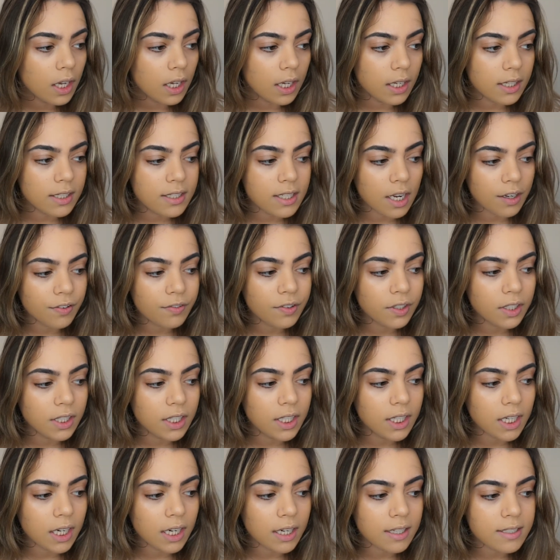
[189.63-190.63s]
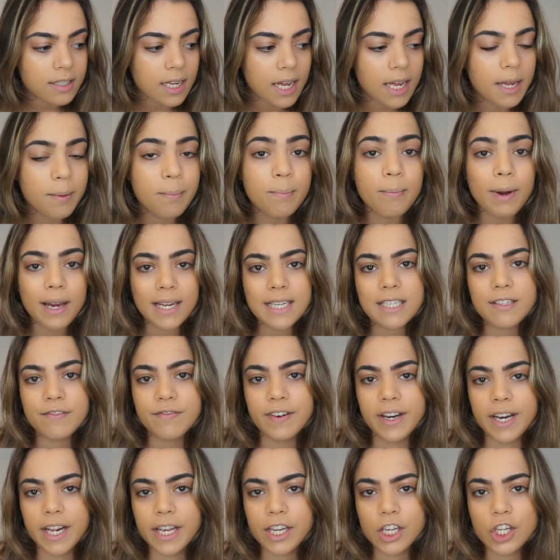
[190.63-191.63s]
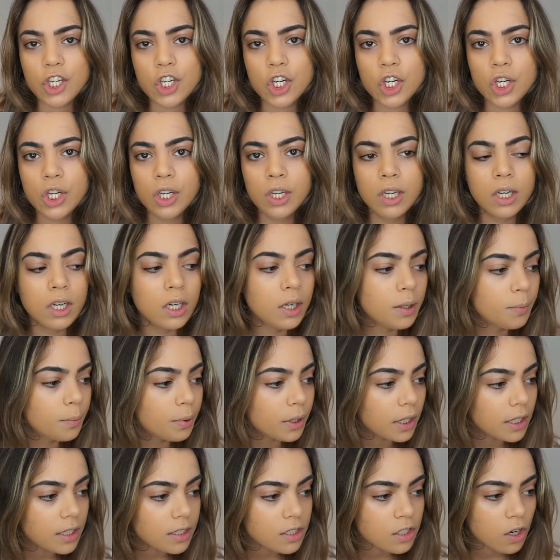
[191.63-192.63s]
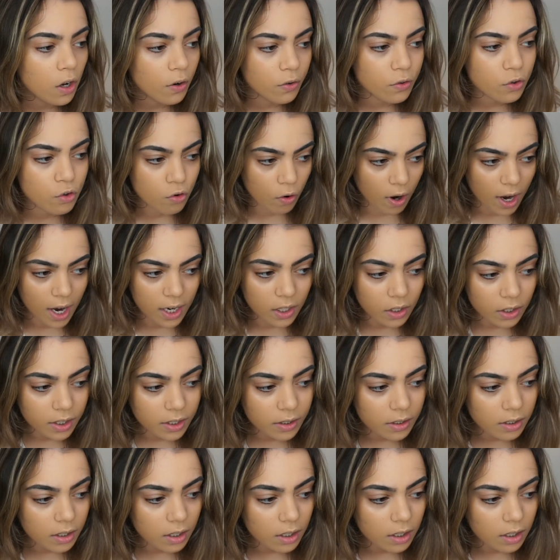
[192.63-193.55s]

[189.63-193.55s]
it definitely has a matte finish, but it's not dry look.